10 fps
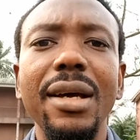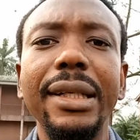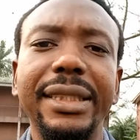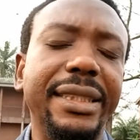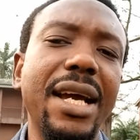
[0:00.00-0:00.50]

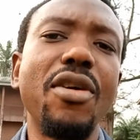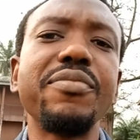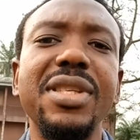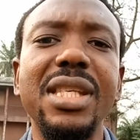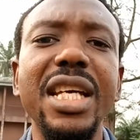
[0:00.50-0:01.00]

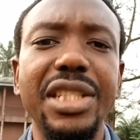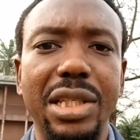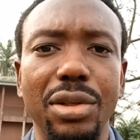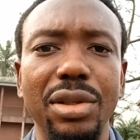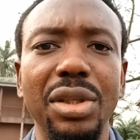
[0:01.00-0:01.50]

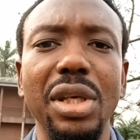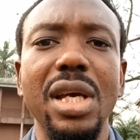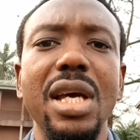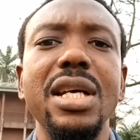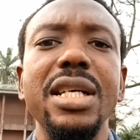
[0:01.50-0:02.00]
Circumcision
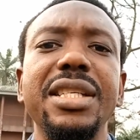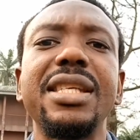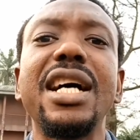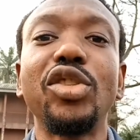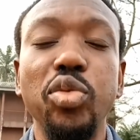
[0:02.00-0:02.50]
is
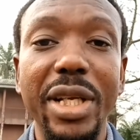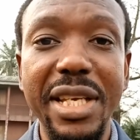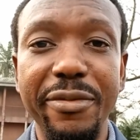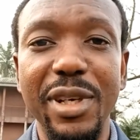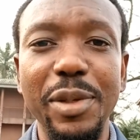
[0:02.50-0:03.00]

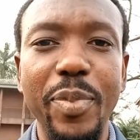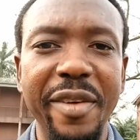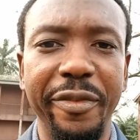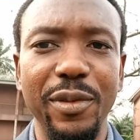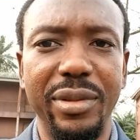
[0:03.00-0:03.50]
actually a very
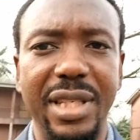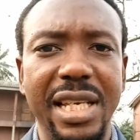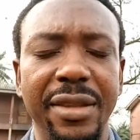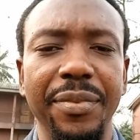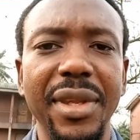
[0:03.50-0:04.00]
painful
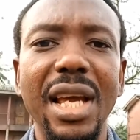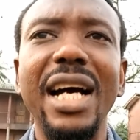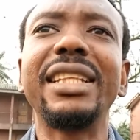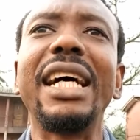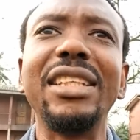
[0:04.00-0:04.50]
thing,
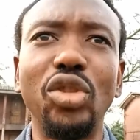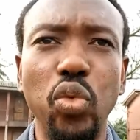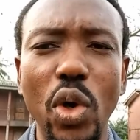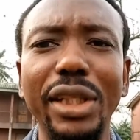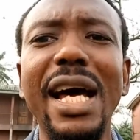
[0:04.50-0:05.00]
and that is
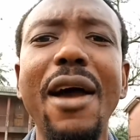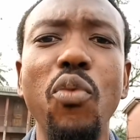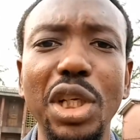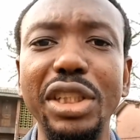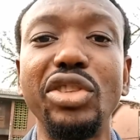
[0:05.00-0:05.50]
what I
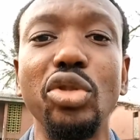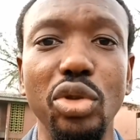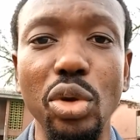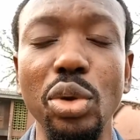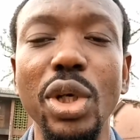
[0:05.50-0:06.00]
want us to
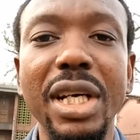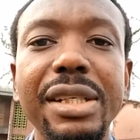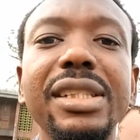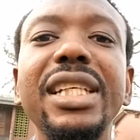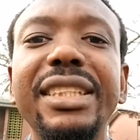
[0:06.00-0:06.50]
do
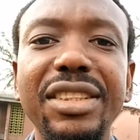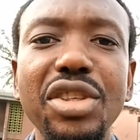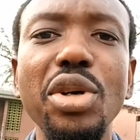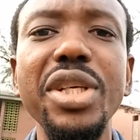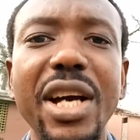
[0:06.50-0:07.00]
this
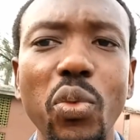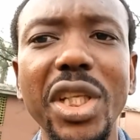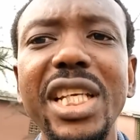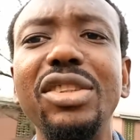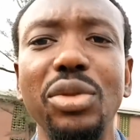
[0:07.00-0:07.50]
new year, we
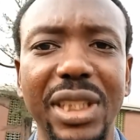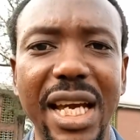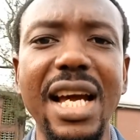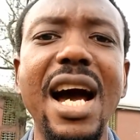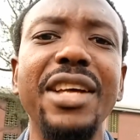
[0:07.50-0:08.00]
need to
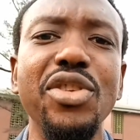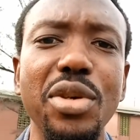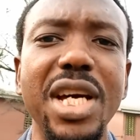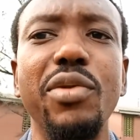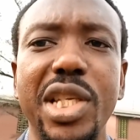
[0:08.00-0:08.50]
take our new
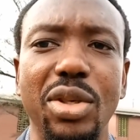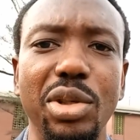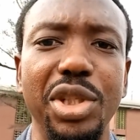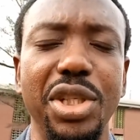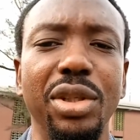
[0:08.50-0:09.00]
year
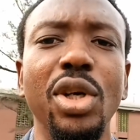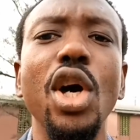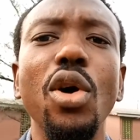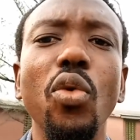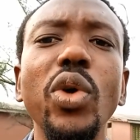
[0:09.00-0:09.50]
resolution.
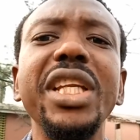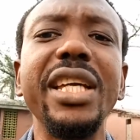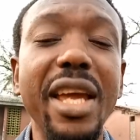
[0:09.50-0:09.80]
We need,